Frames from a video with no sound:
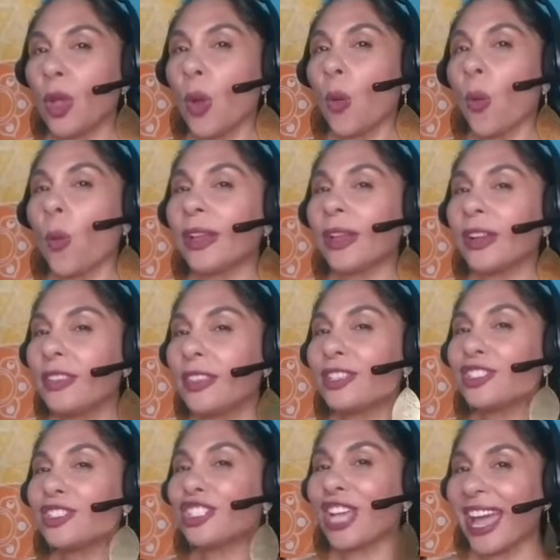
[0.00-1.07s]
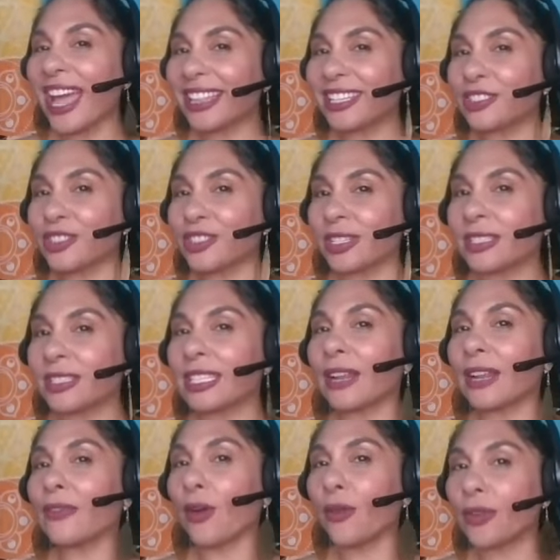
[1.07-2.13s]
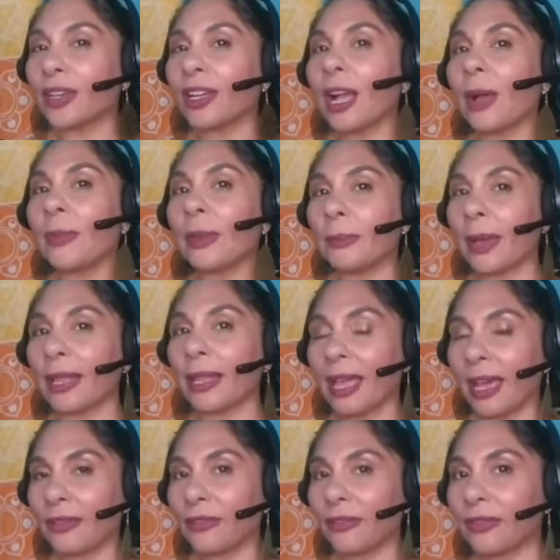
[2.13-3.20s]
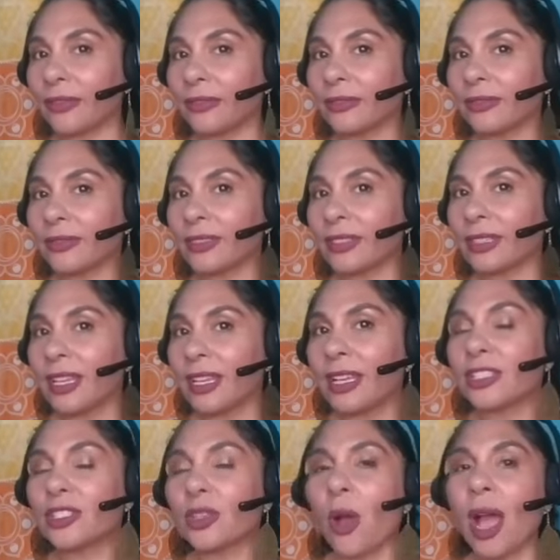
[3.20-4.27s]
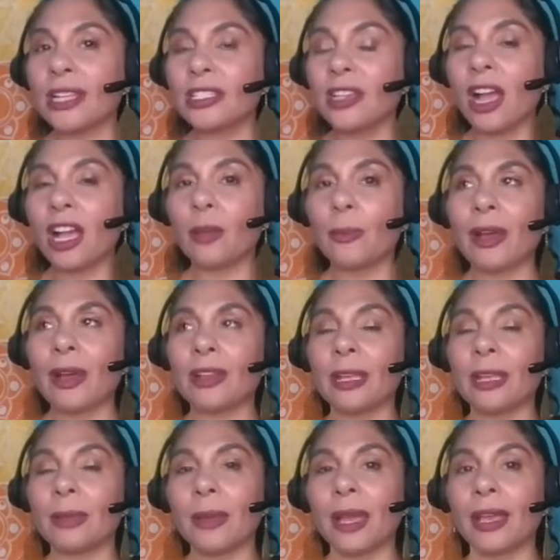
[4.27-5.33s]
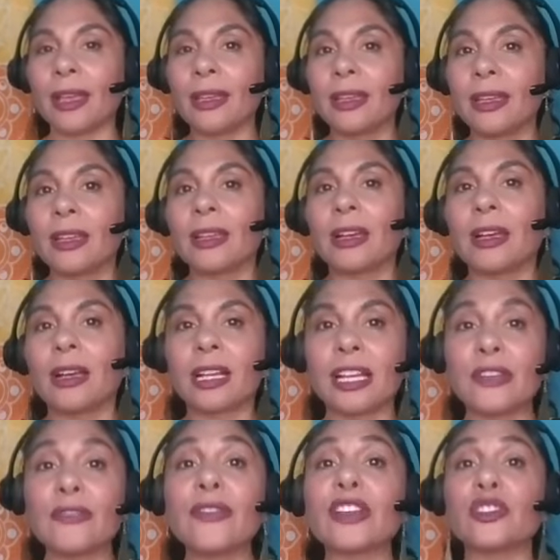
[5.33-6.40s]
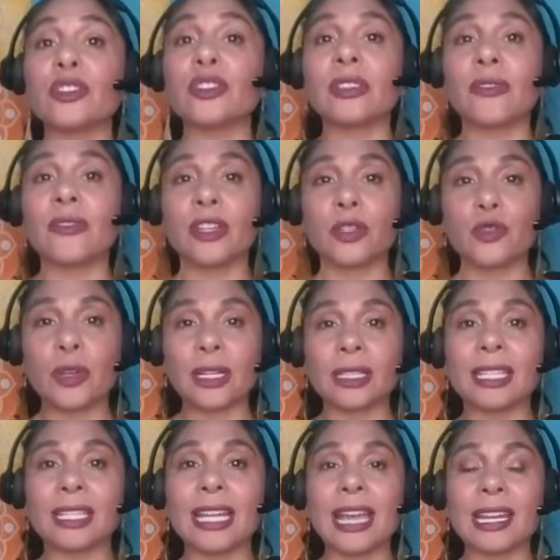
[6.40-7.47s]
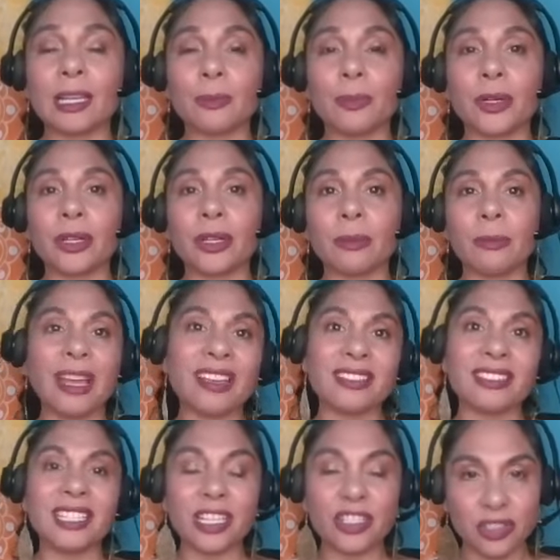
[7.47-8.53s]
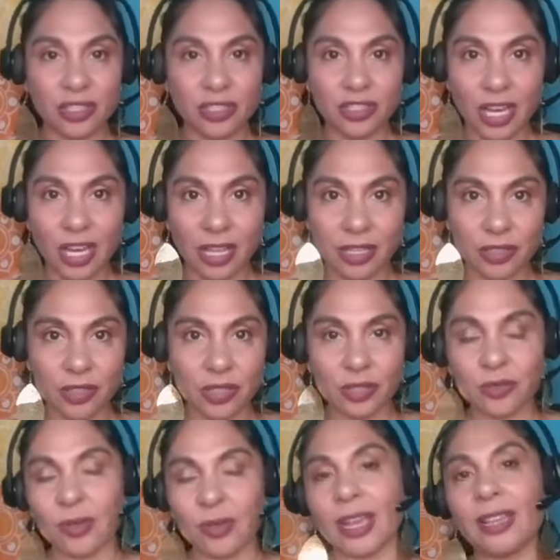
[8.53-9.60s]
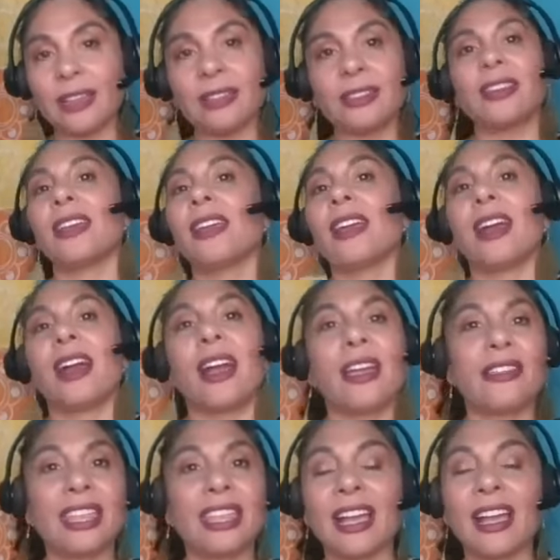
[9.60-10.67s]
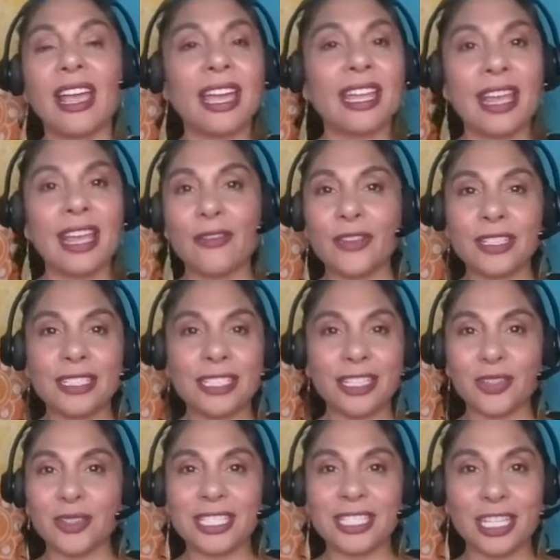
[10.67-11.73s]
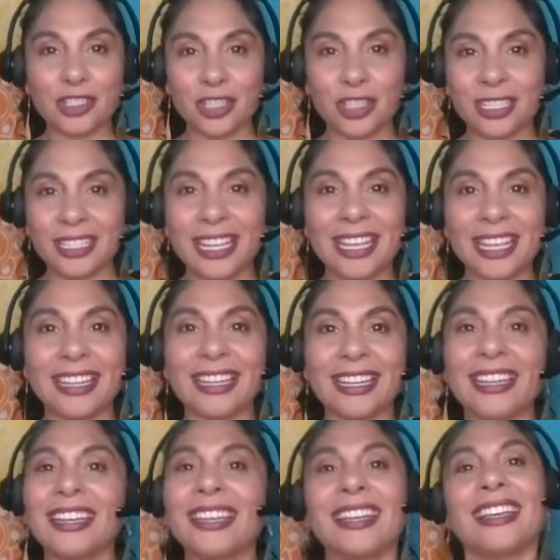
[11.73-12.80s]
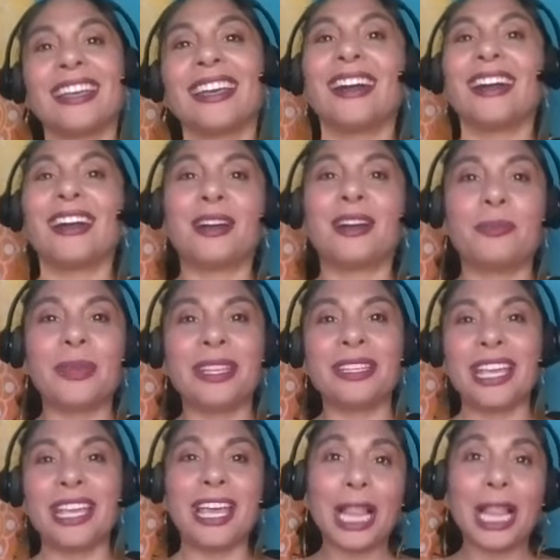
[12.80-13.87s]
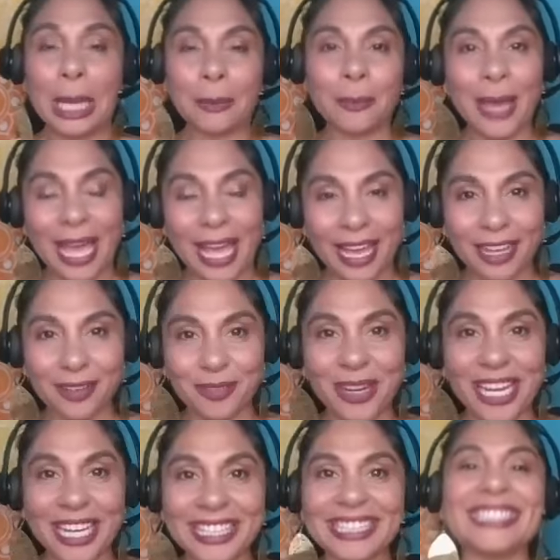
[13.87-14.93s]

what are the challenges that I've overcome in my life? So I talk about in my Confessions of an Adrenaline Addict book, my addiction challenges, right? I think I had every single addiction and been to hell and back, right?